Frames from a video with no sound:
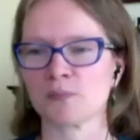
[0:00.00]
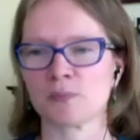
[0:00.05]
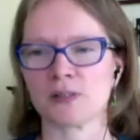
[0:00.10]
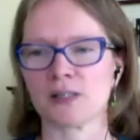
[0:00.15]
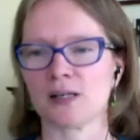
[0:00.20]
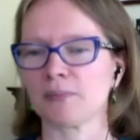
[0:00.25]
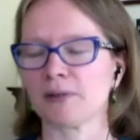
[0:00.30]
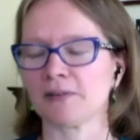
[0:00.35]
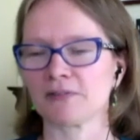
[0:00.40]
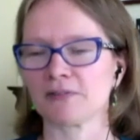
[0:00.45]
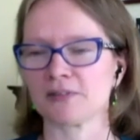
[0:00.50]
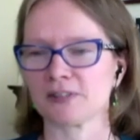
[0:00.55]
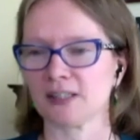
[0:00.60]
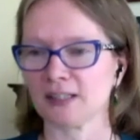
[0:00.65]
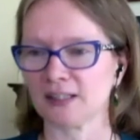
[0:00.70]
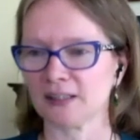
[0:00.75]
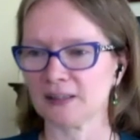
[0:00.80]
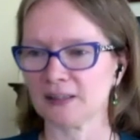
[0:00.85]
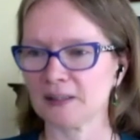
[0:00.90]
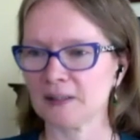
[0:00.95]
speed up everything
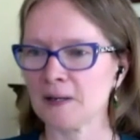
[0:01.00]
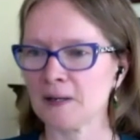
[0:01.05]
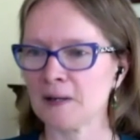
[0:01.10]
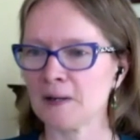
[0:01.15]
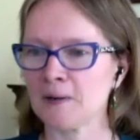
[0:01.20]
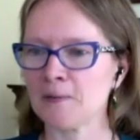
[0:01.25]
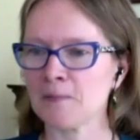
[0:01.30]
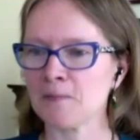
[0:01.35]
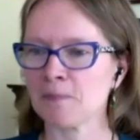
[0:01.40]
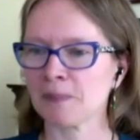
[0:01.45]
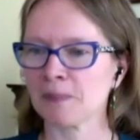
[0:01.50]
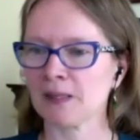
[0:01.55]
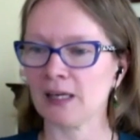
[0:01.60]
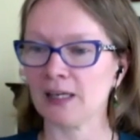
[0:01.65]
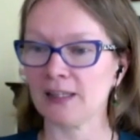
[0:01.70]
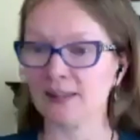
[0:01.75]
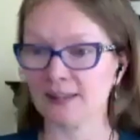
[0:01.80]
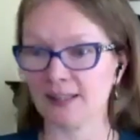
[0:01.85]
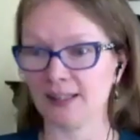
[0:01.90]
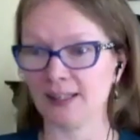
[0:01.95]

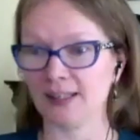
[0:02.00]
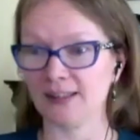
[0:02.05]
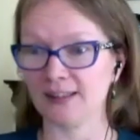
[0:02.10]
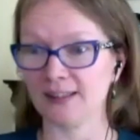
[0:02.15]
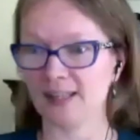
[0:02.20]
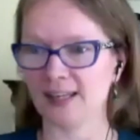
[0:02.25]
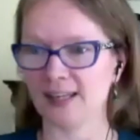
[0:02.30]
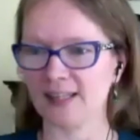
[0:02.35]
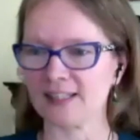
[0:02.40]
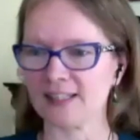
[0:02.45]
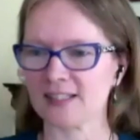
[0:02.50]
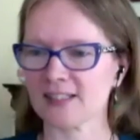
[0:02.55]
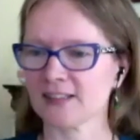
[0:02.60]
in the end.